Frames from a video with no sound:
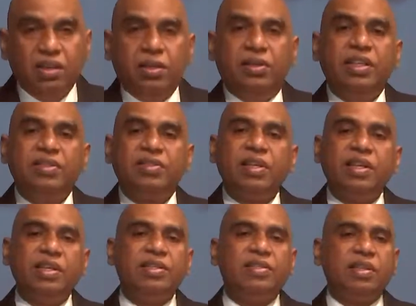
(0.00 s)
This
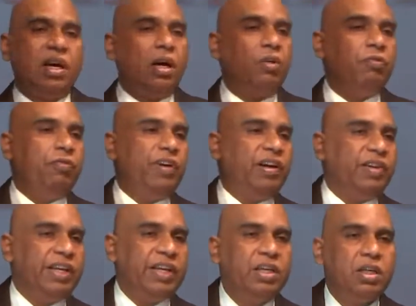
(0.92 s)
is a
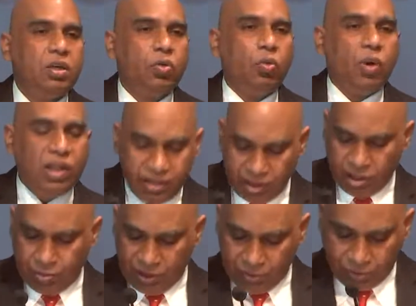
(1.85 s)
very
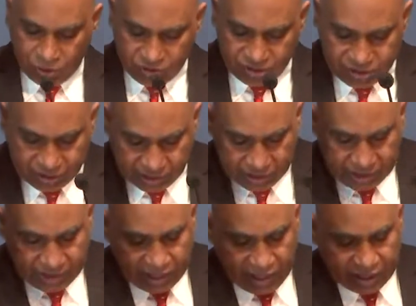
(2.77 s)
vulnerable position,
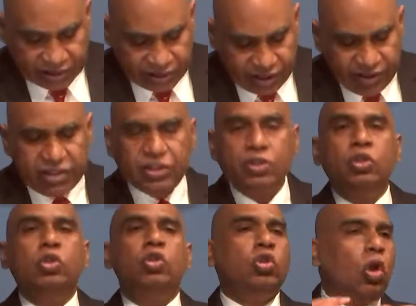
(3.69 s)
and there is
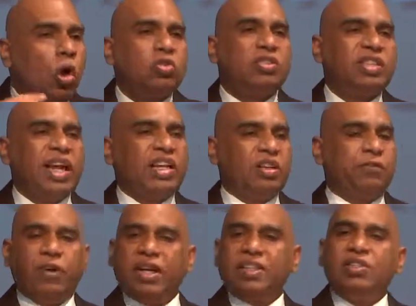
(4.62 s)
no
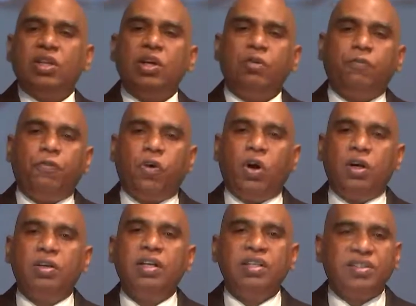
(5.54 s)
sacrifice
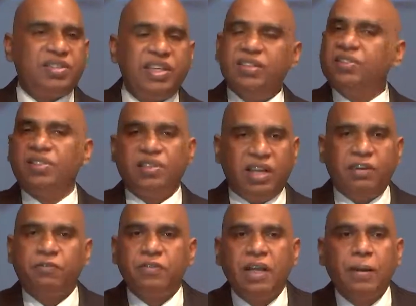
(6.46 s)
for sins
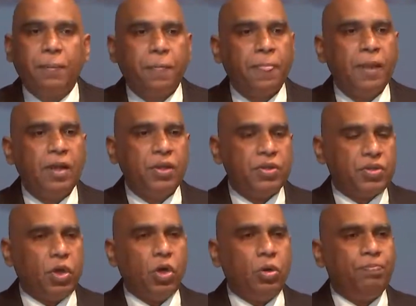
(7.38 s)
left then.
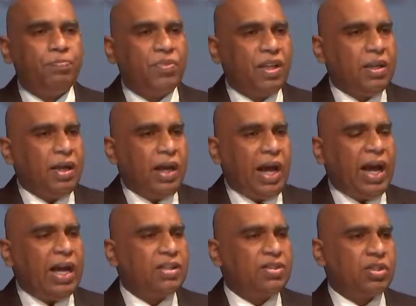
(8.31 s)
So,
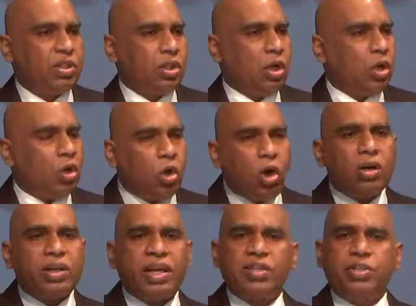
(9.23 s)
as
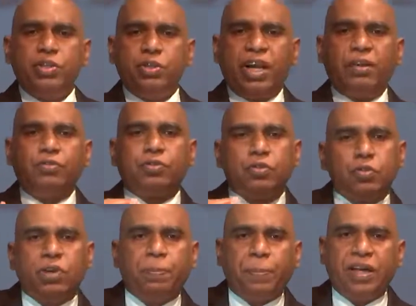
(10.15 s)
long as you have true
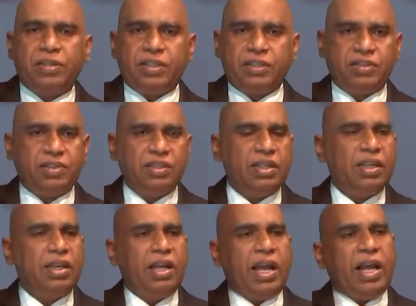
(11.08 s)
repentance
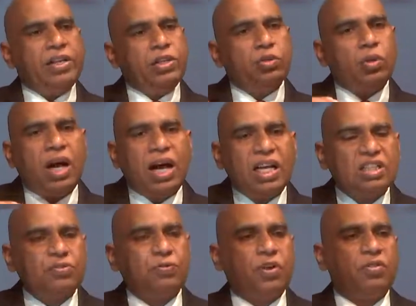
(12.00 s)
and you
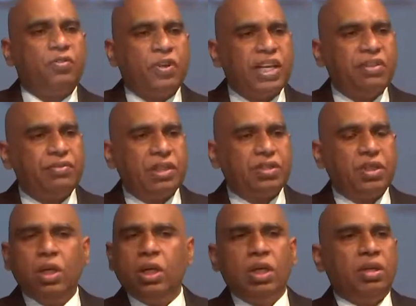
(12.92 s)
ask for forgiveness,
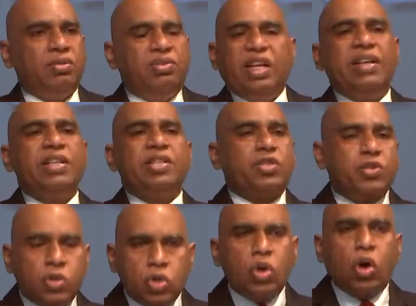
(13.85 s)
there is
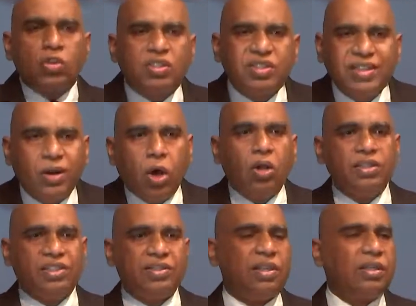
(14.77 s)
no sin on
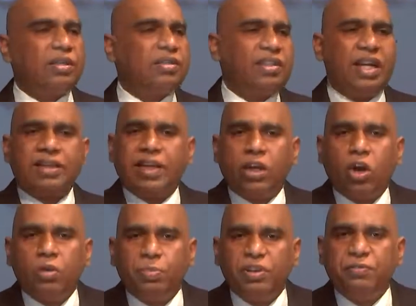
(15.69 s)
this earth that
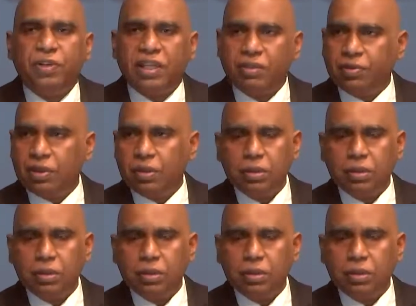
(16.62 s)
cannot be forgiven.